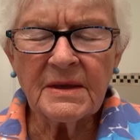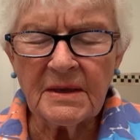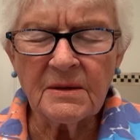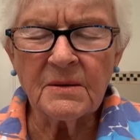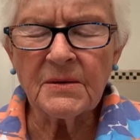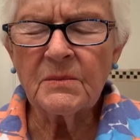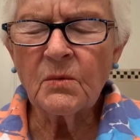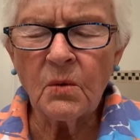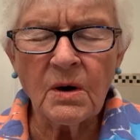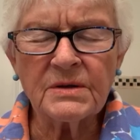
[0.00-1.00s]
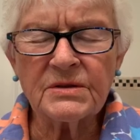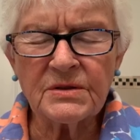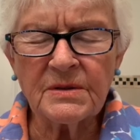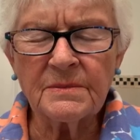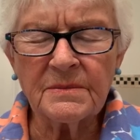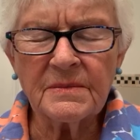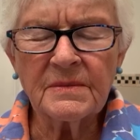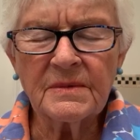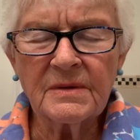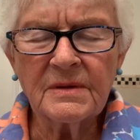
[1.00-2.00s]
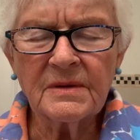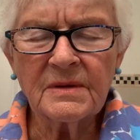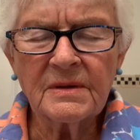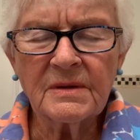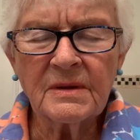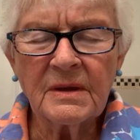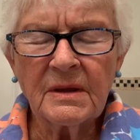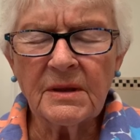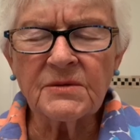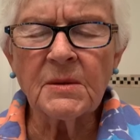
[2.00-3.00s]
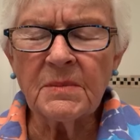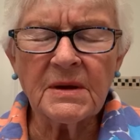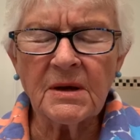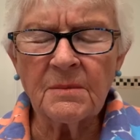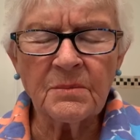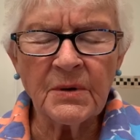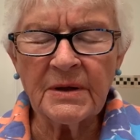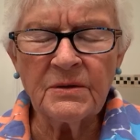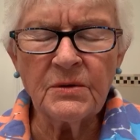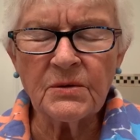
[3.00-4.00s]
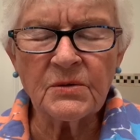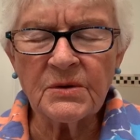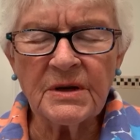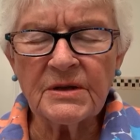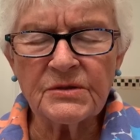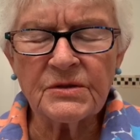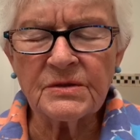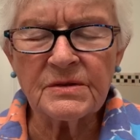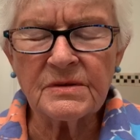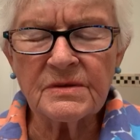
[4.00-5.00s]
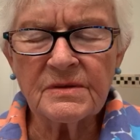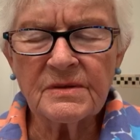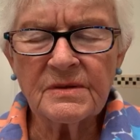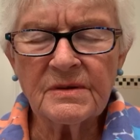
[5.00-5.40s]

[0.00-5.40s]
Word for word: Heal, wash them. Let them become brand new creations.